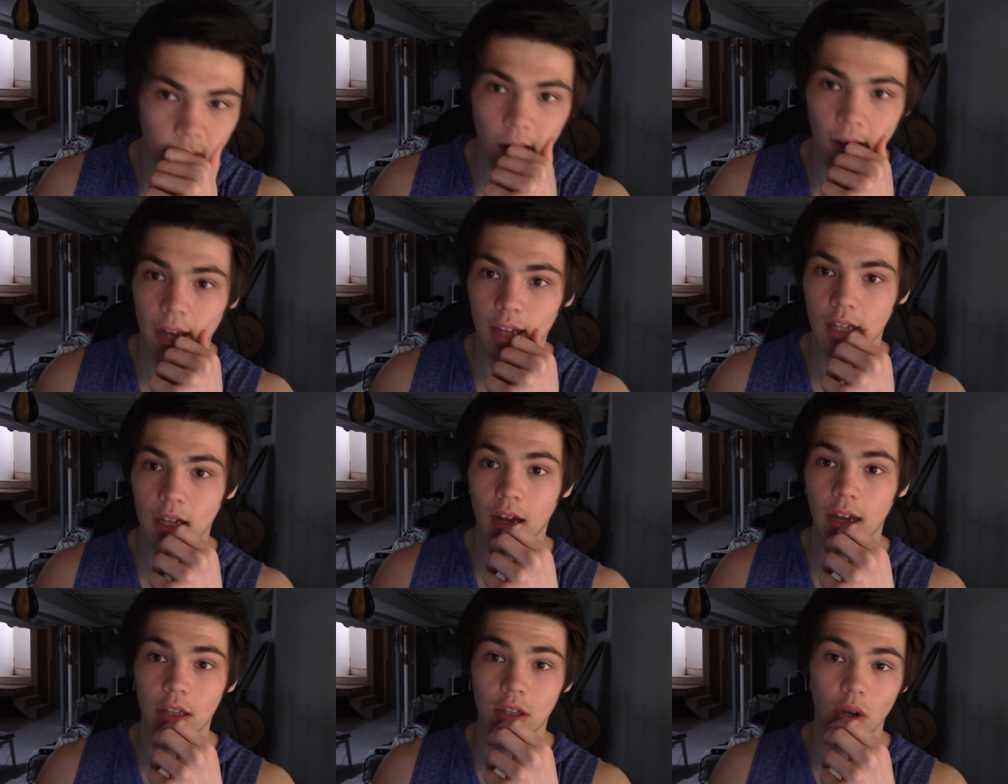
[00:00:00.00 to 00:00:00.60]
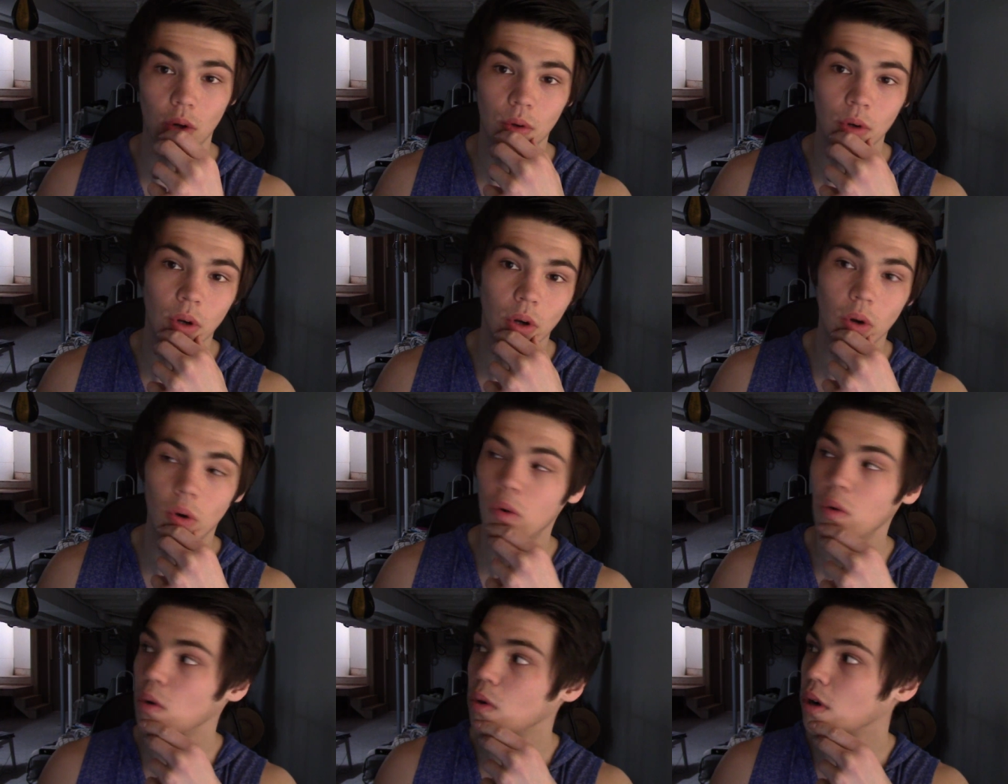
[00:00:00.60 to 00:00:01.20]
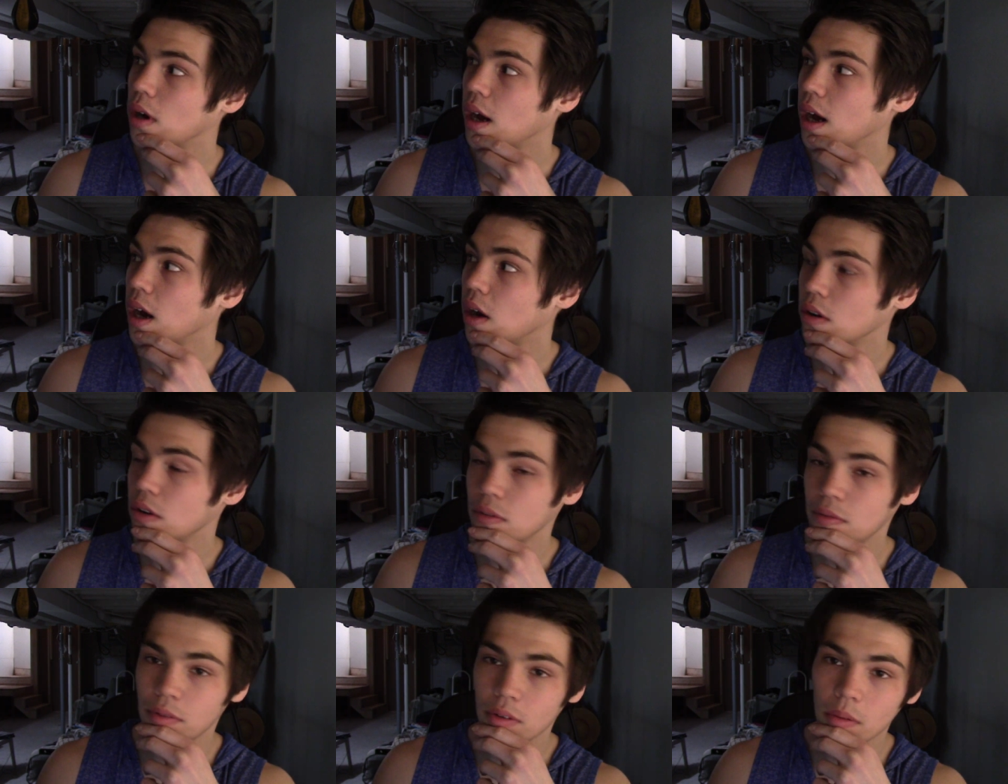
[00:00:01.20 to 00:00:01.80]
I, I don't know
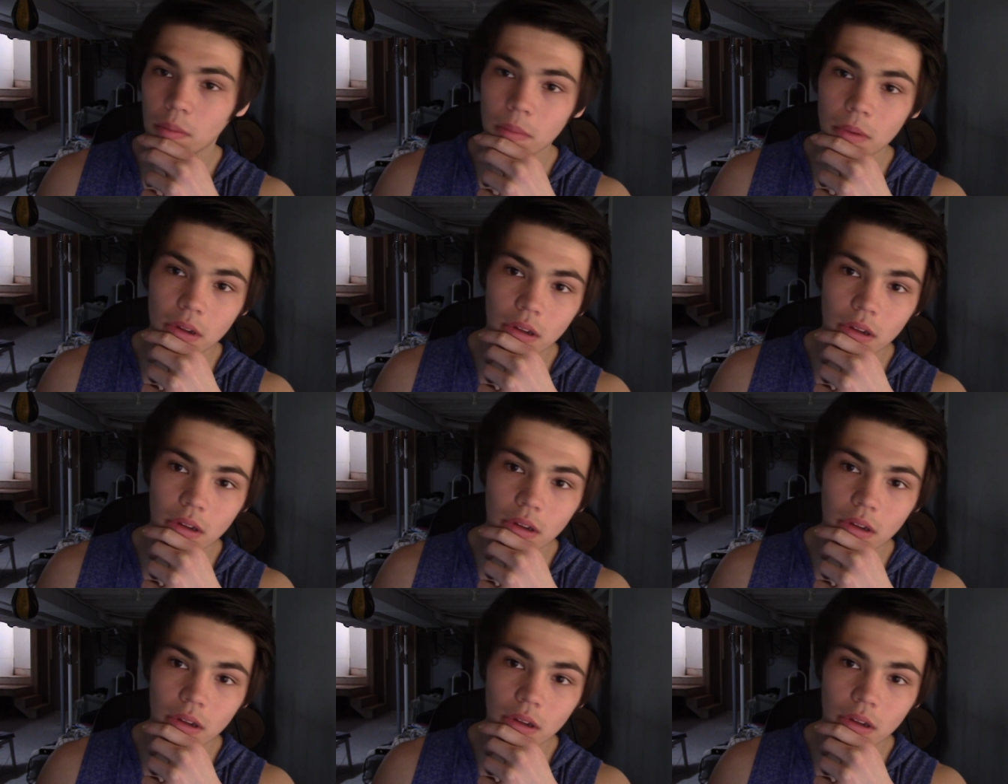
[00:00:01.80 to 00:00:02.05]
how to film